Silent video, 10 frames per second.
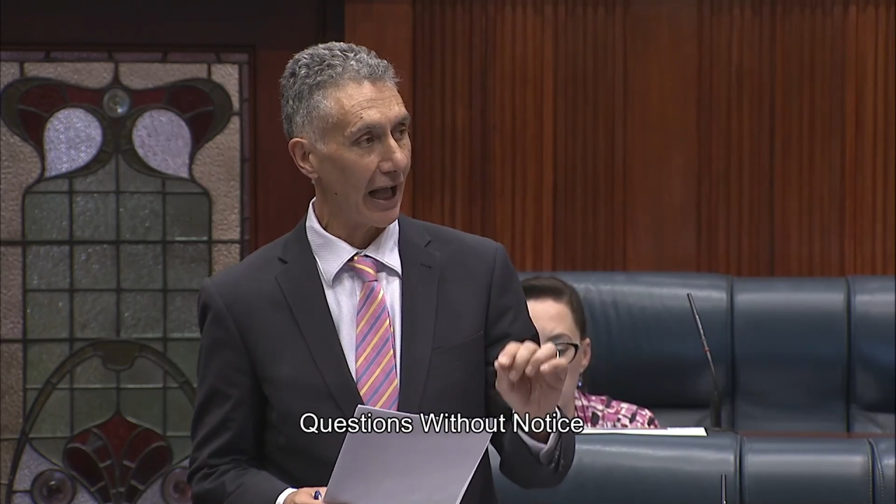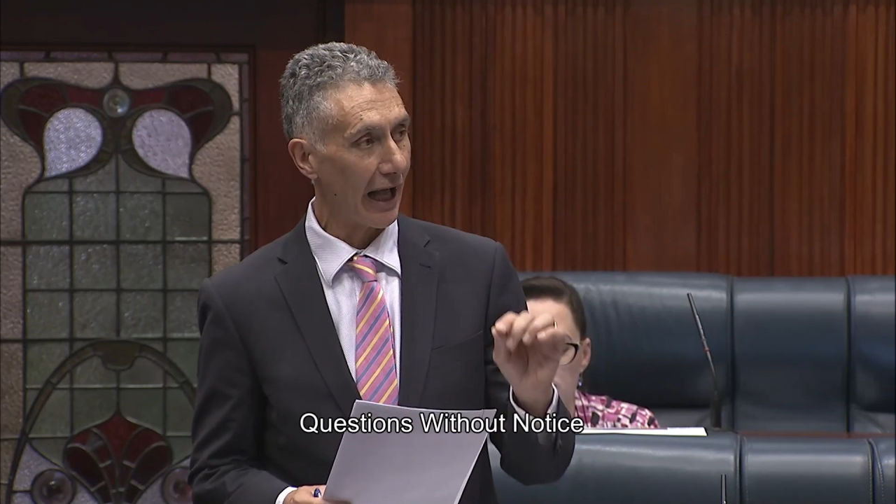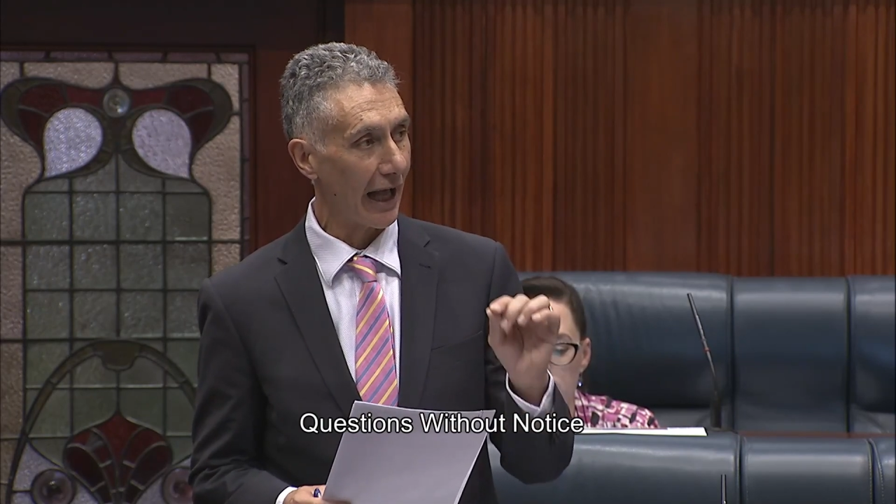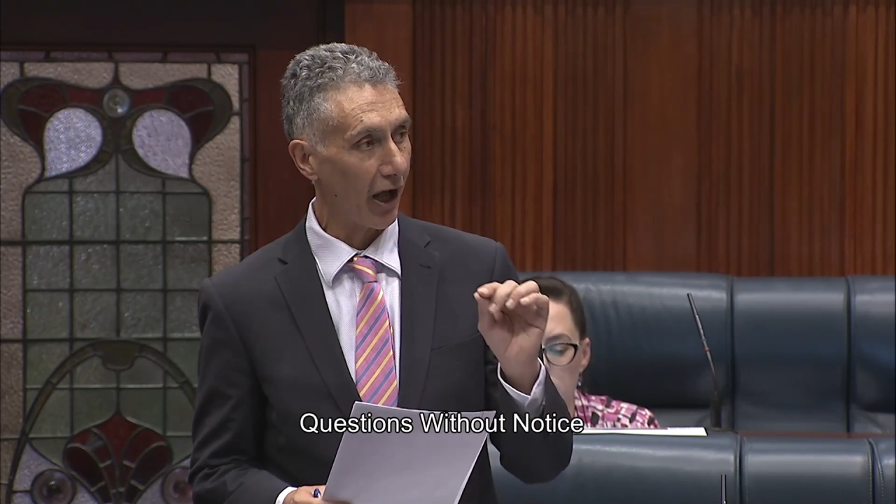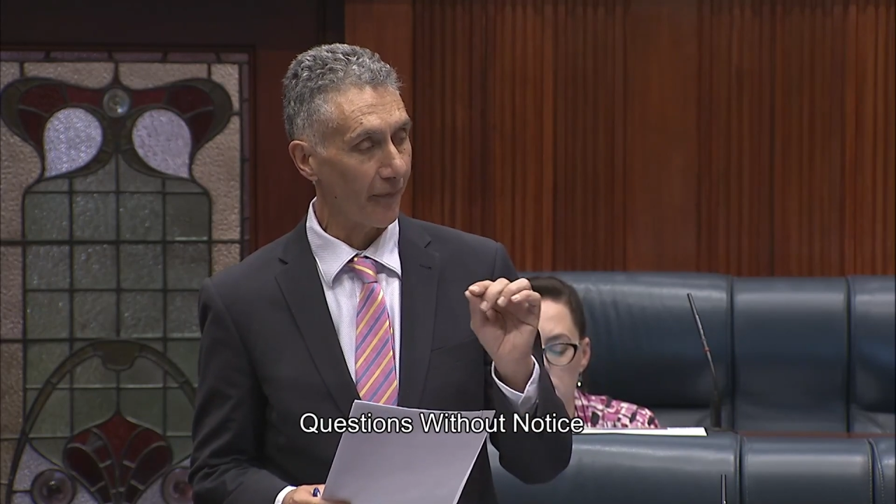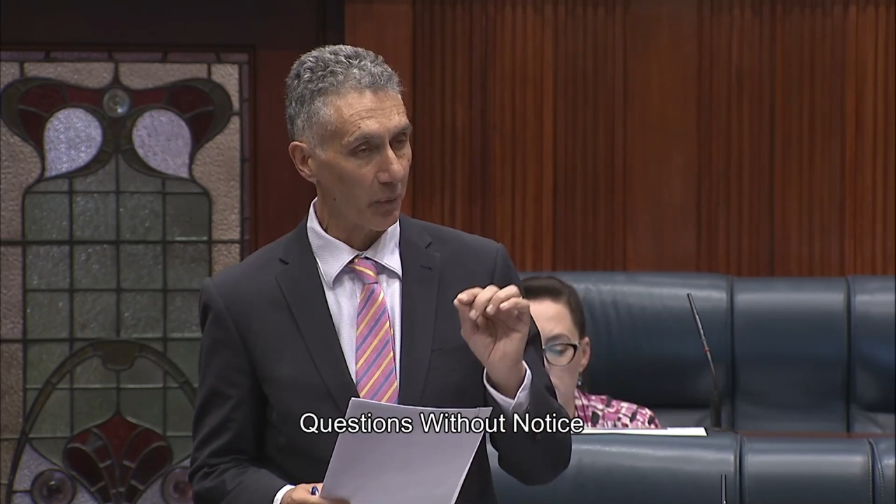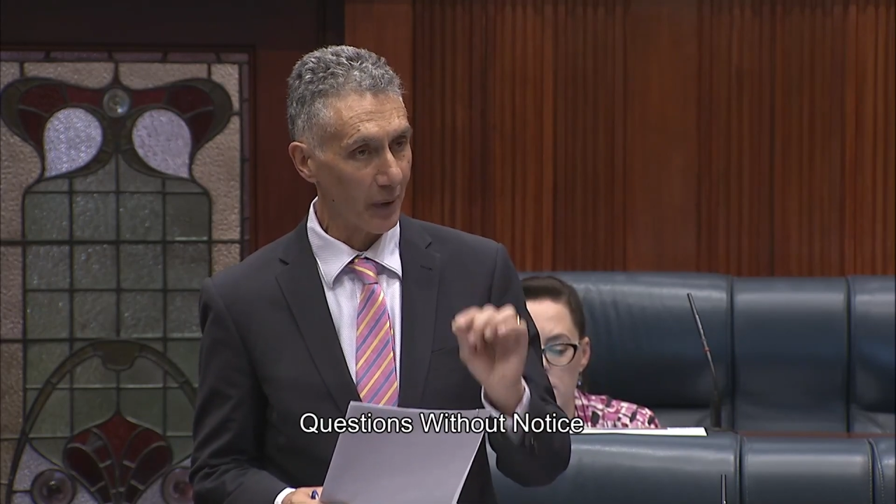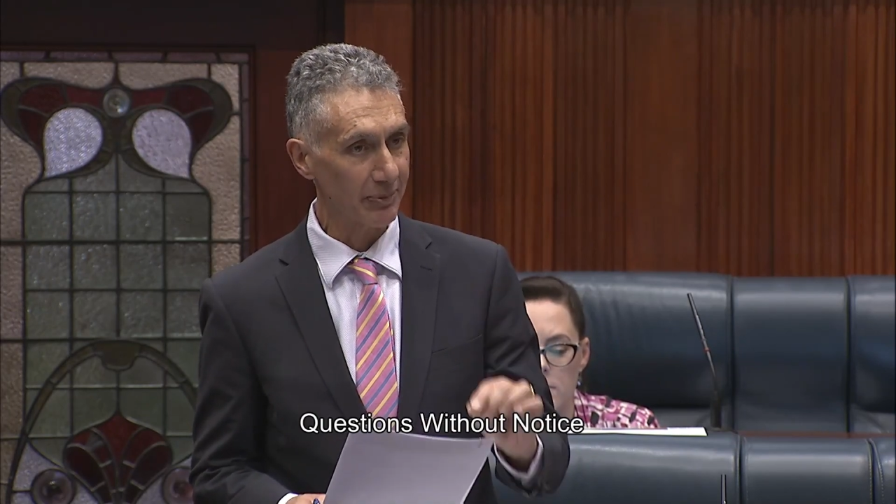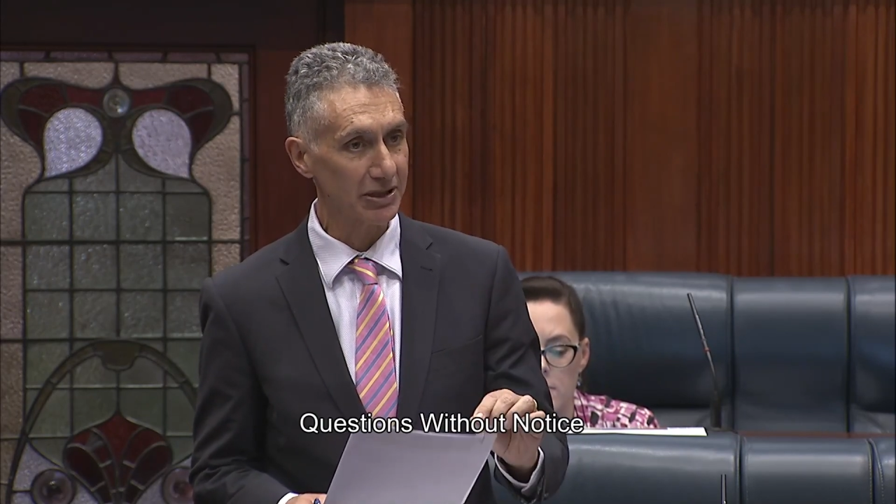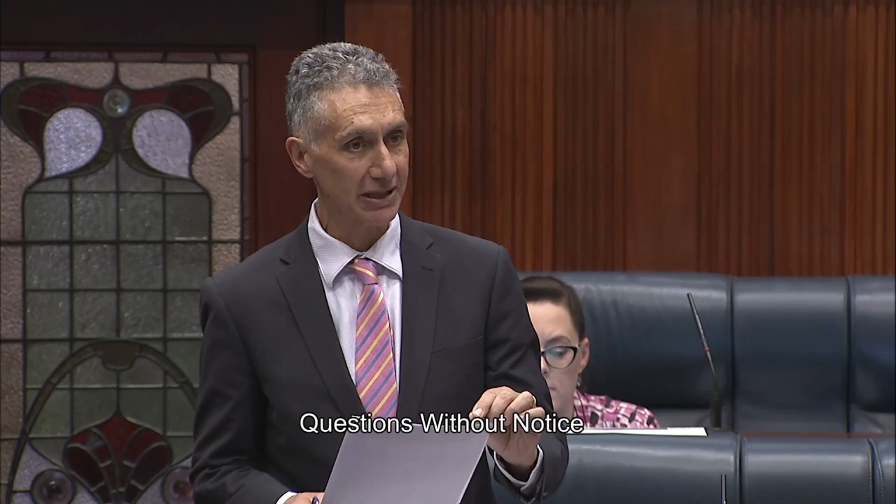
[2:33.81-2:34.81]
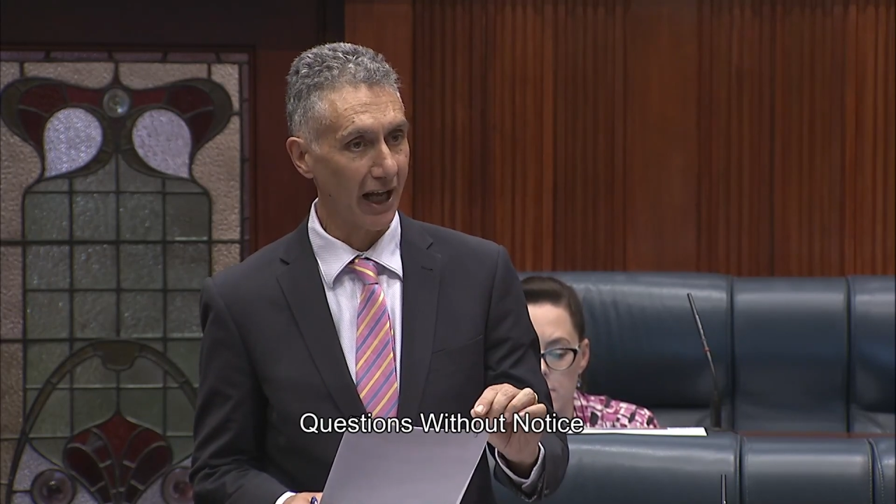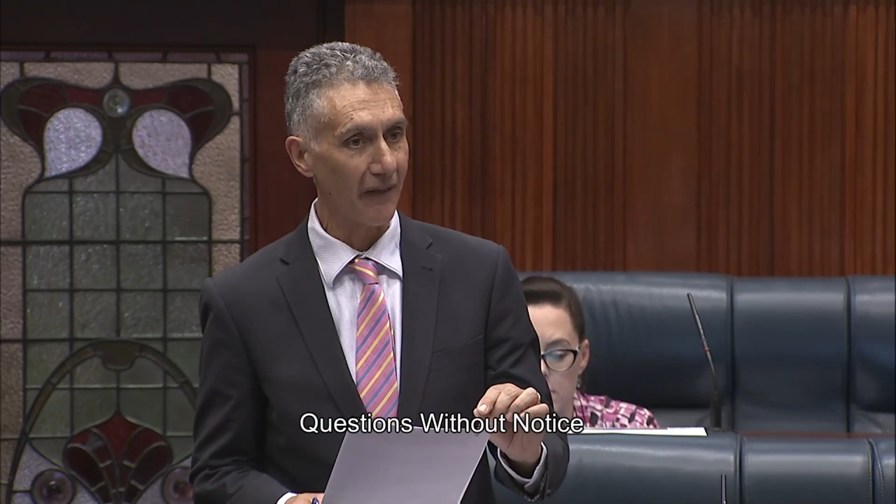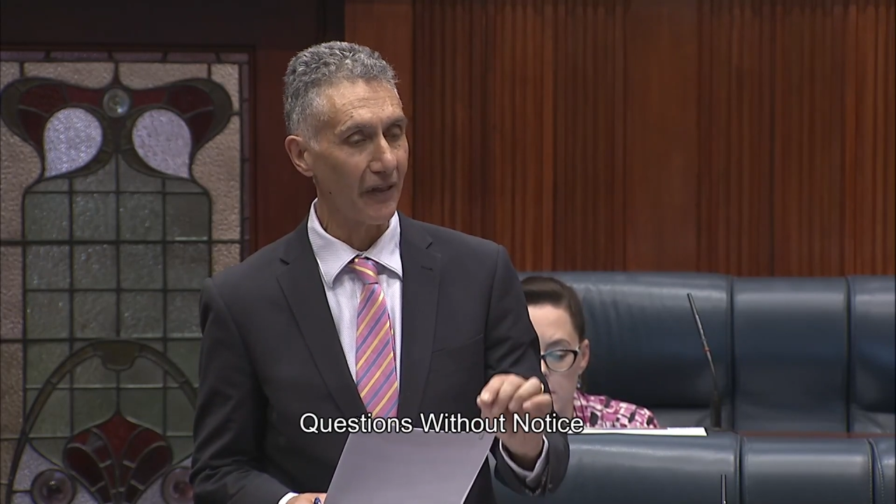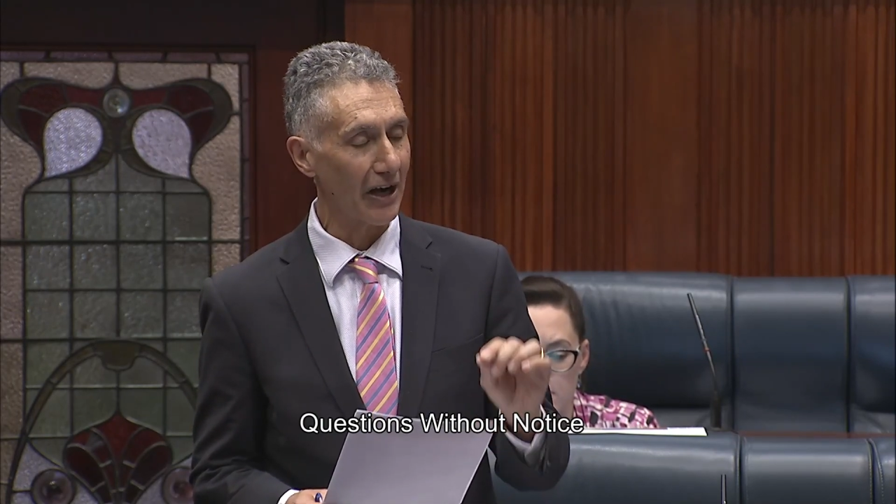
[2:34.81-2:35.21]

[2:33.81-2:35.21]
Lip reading: on the website.